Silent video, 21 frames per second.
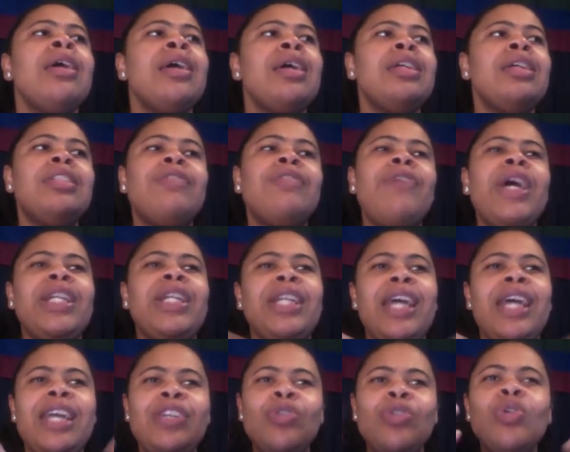is the fact
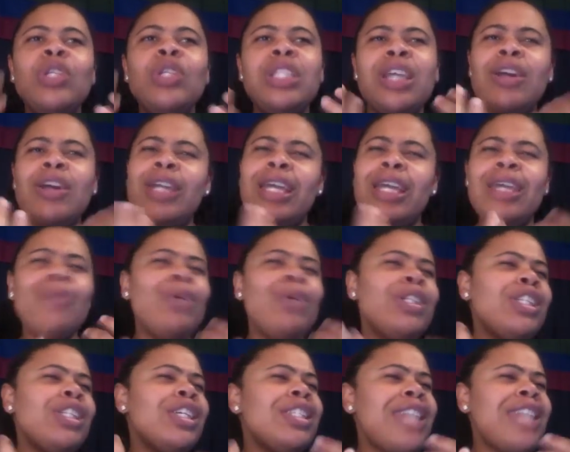that you could tell that he
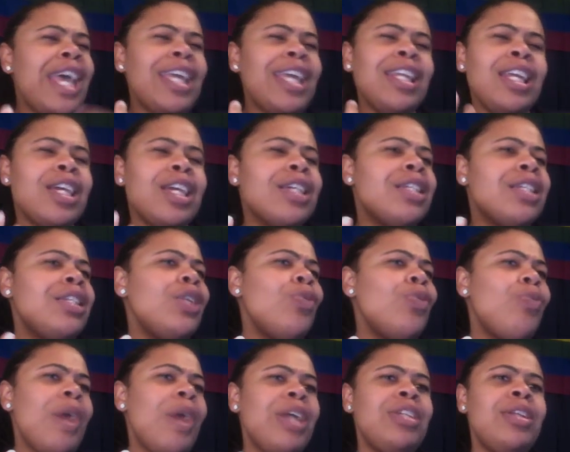wasn't taking in
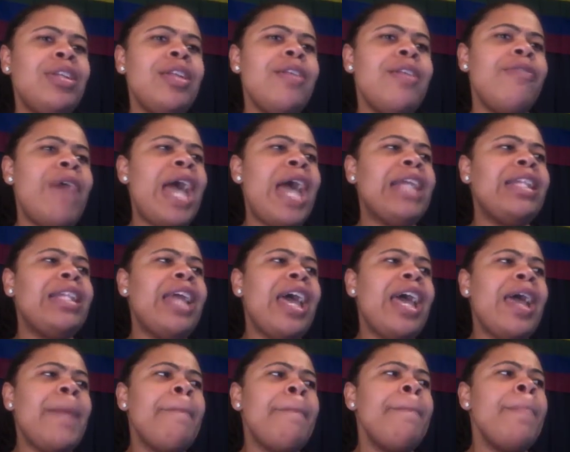consideration of the fact
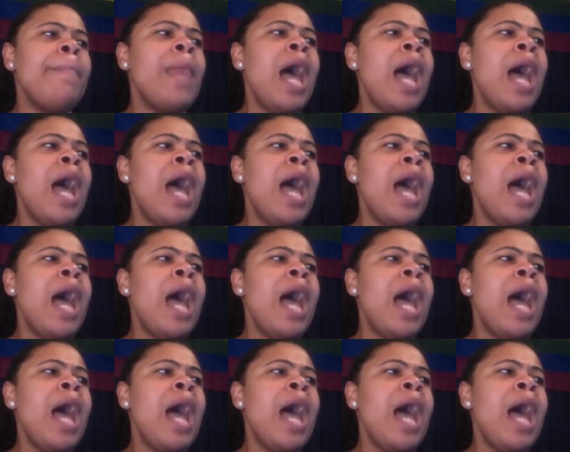that